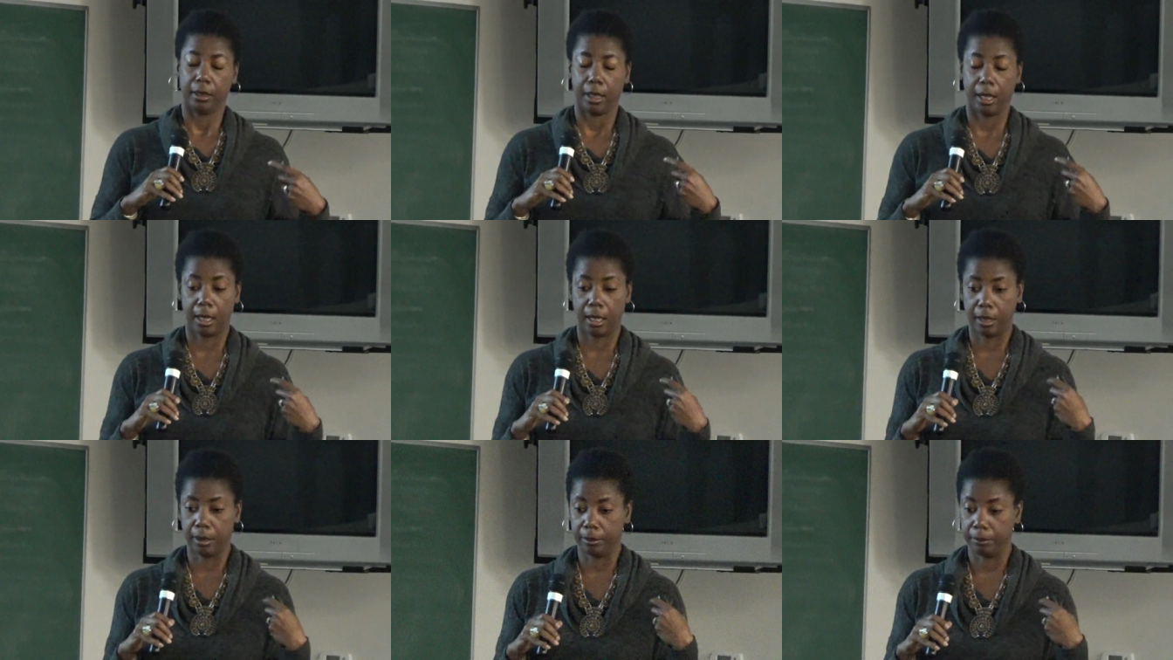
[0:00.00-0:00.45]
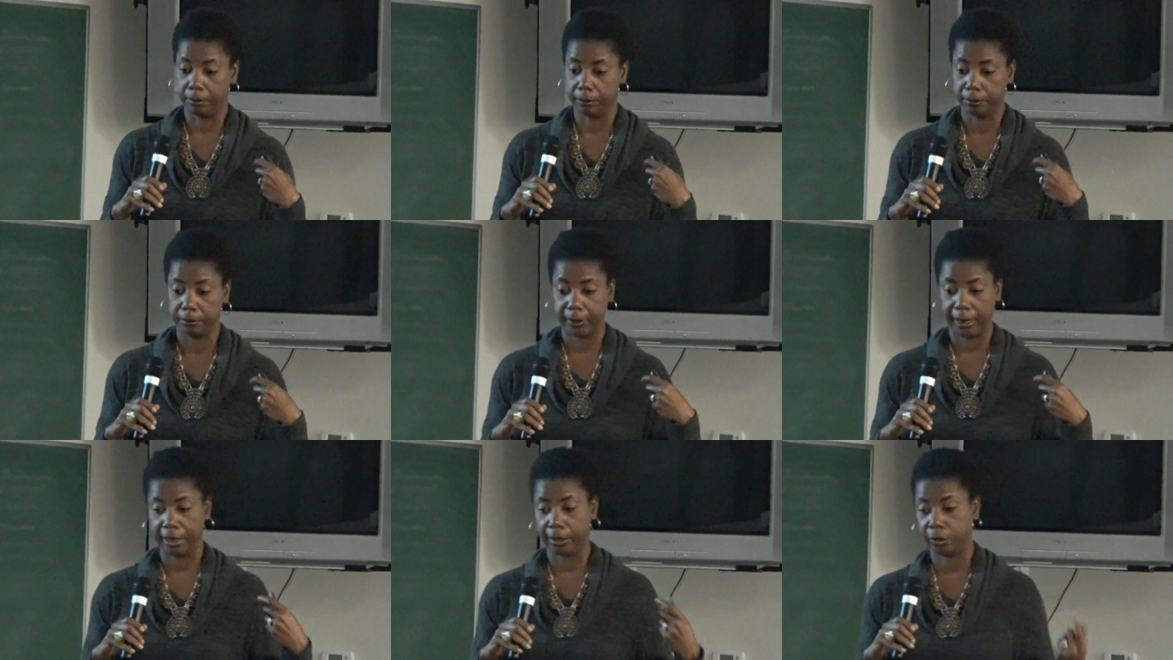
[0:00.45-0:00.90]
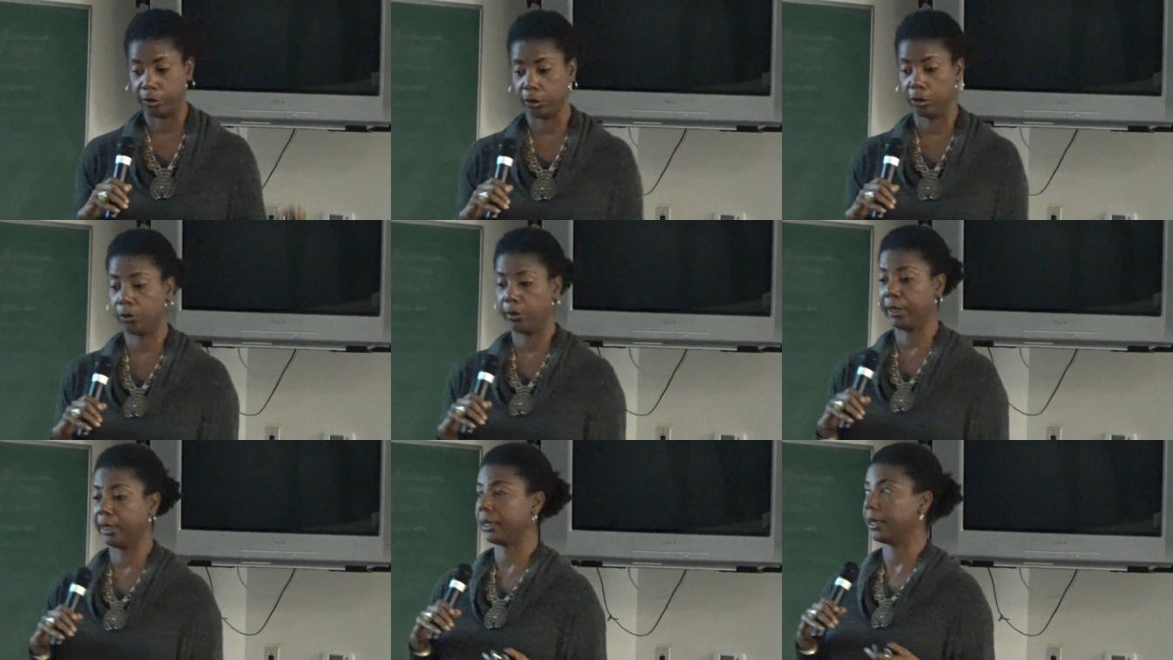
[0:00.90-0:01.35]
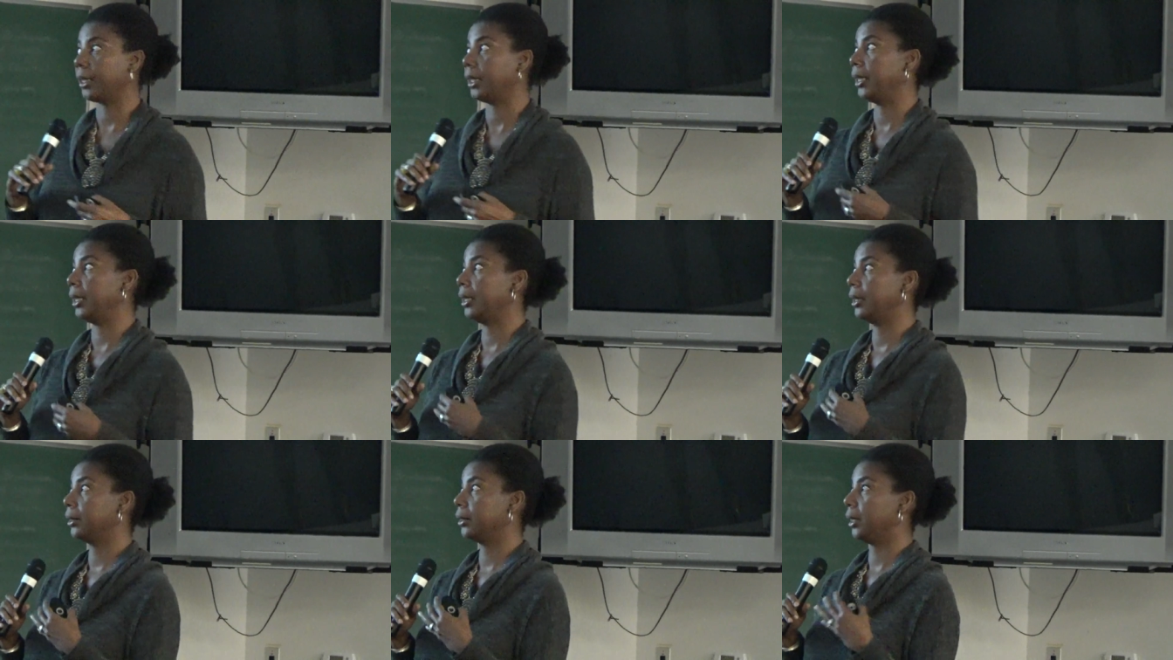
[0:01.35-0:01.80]
um, and doing
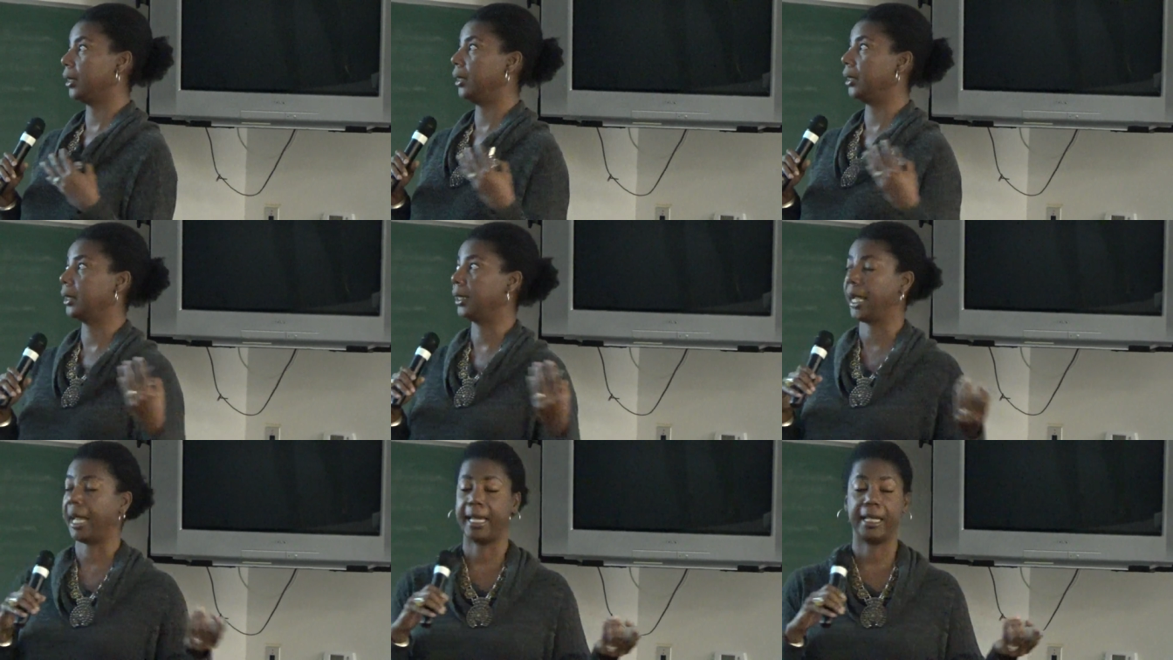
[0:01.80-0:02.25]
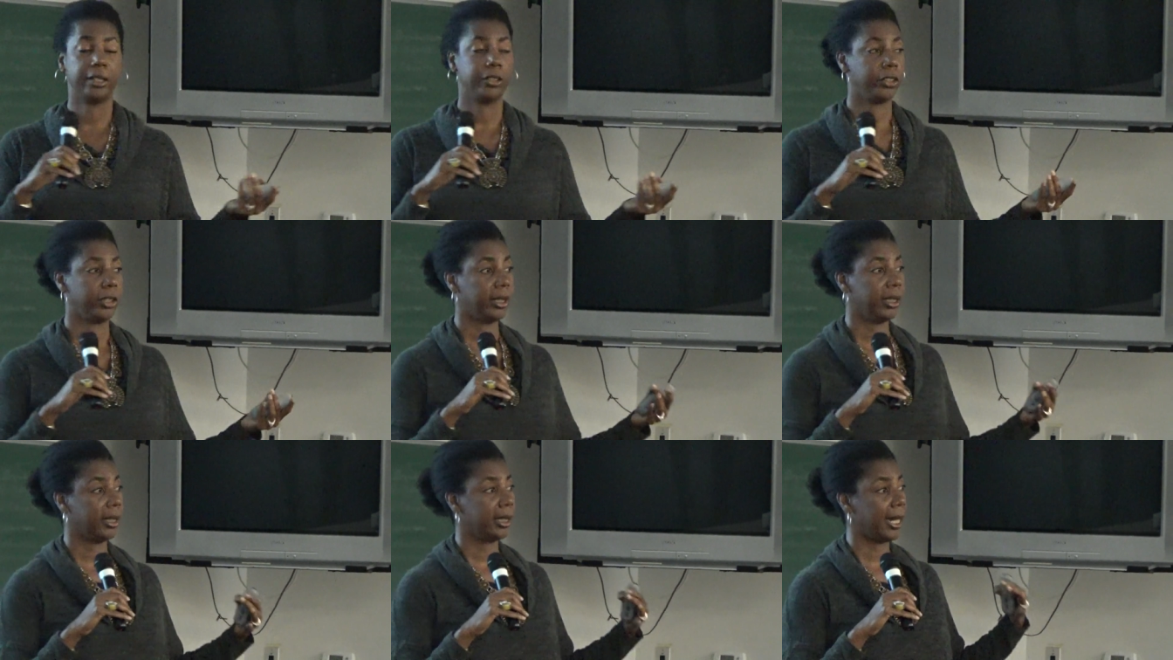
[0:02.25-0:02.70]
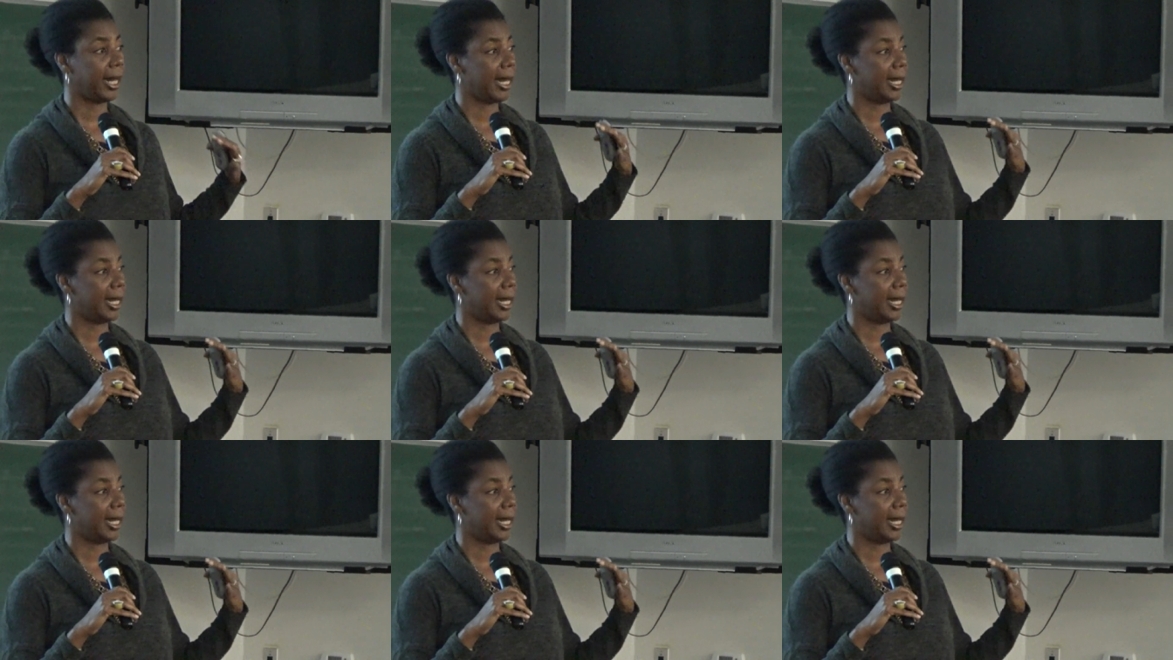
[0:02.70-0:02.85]
things and engaging,